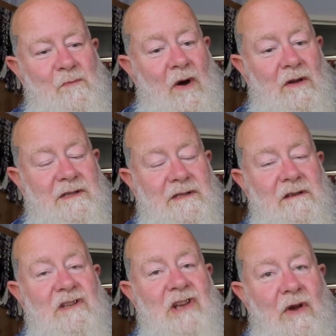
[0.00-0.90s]
was
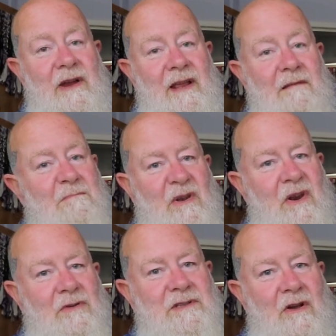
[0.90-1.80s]
sorry, but
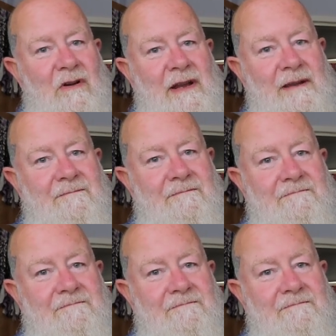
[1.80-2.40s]
not sorry.